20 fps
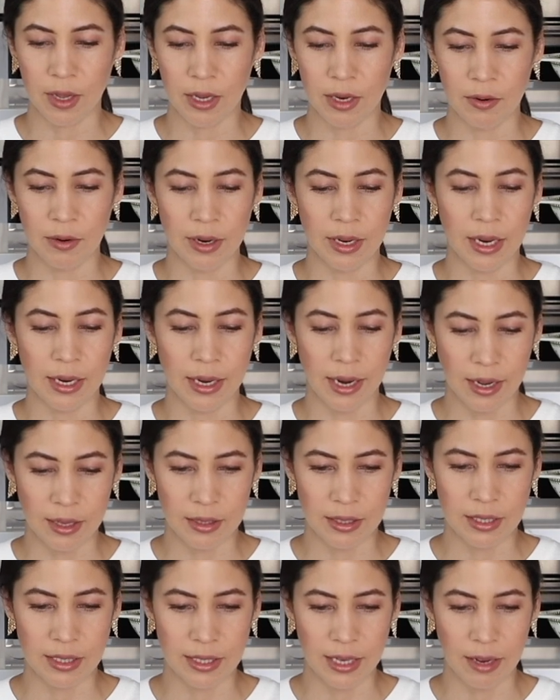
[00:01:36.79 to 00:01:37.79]
earring and
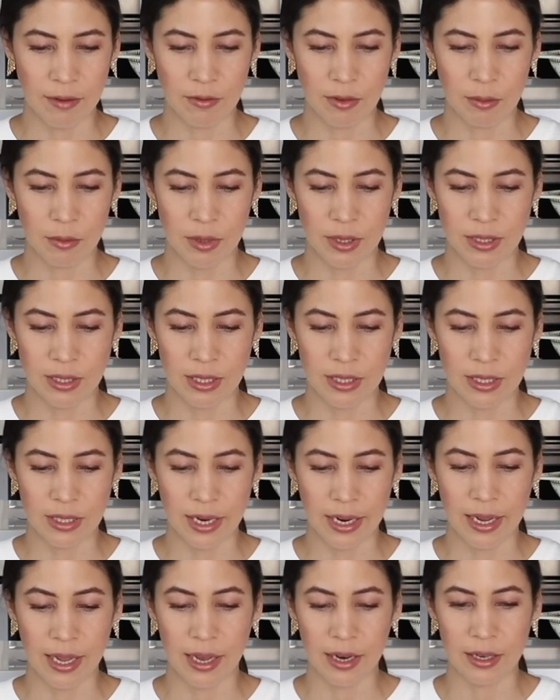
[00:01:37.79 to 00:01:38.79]
necklace set from Princess
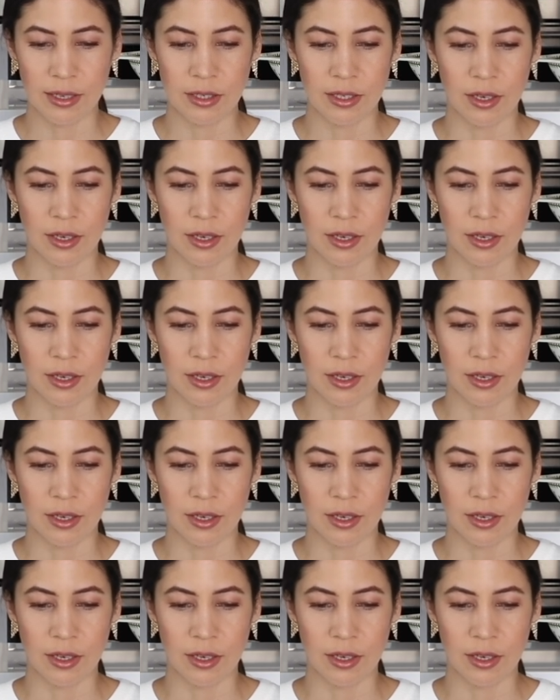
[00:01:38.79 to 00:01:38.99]
Diana.